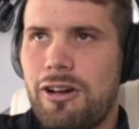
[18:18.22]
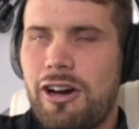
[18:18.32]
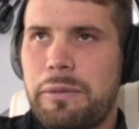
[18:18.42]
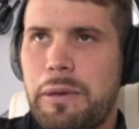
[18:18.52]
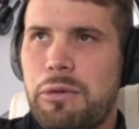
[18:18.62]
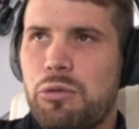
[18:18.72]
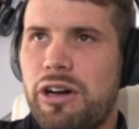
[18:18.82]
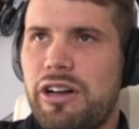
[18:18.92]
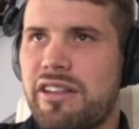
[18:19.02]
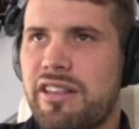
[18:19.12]
I remember
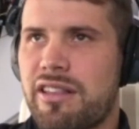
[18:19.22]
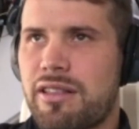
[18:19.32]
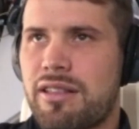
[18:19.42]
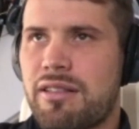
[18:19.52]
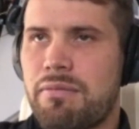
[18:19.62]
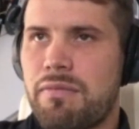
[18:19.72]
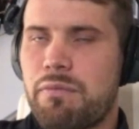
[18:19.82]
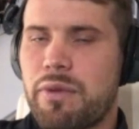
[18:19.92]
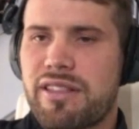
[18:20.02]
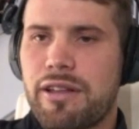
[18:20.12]
one
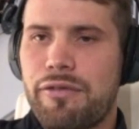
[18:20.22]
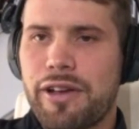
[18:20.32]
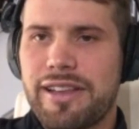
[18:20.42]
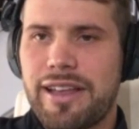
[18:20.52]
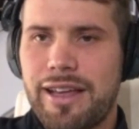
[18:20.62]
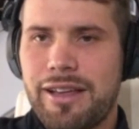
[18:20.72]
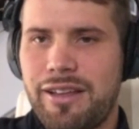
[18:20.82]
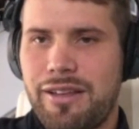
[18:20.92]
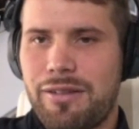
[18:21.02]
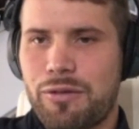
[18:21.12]
specific day,
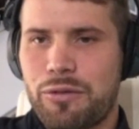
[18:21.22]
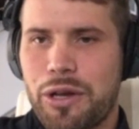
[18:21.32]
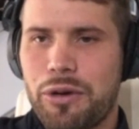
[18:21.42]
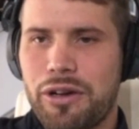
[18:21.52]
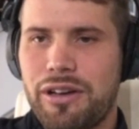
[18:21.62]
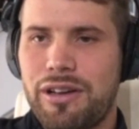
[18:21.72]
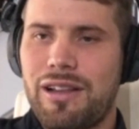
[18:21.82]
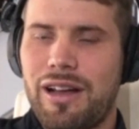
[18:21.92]
we were